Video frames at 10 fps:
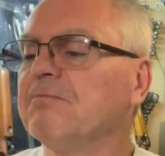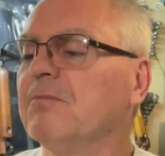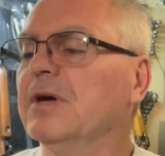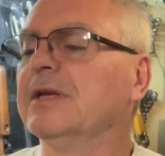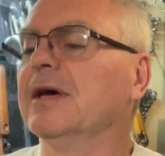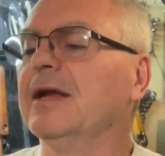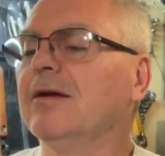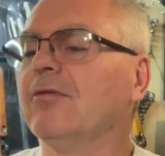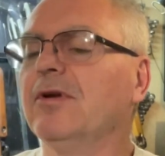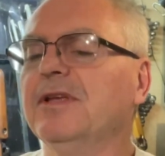But uh, I
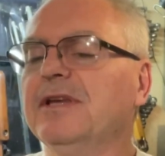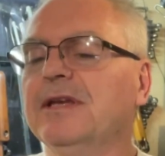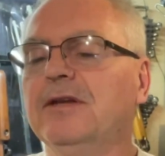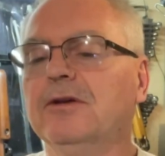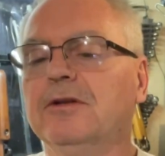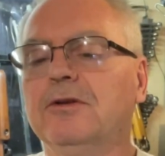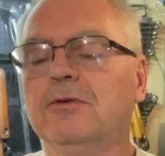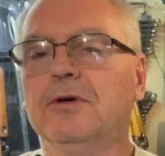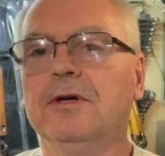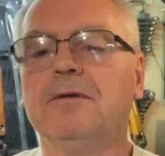never really did get
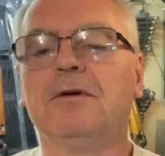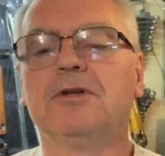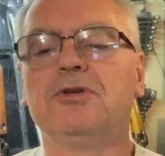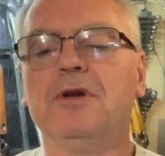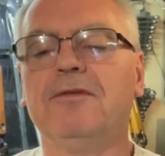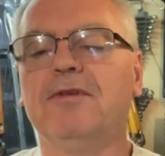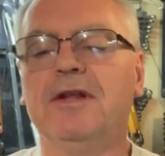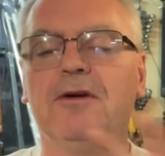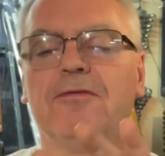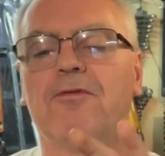to a, a shooting
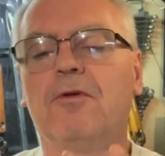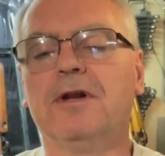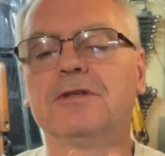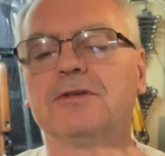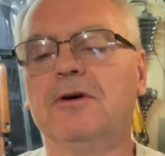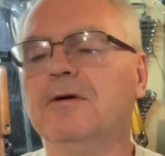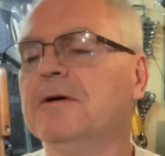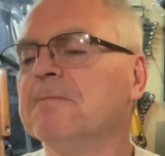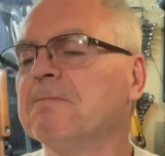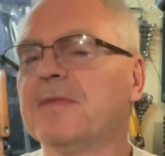video for it, so
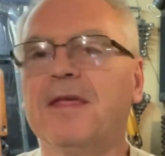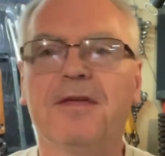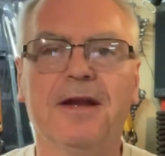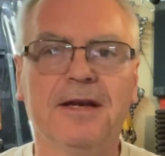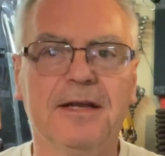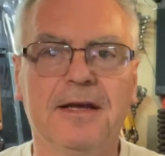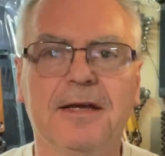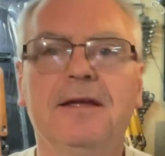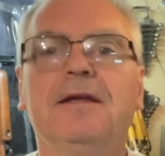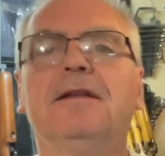I thought I'd uh,
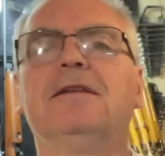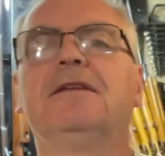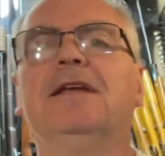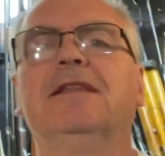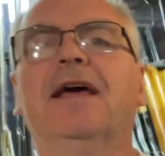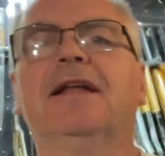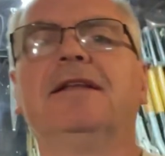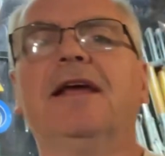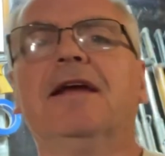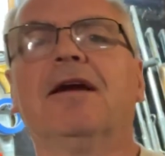get that
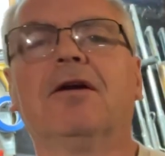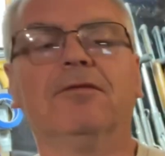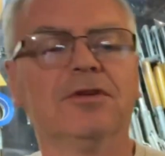taken care of.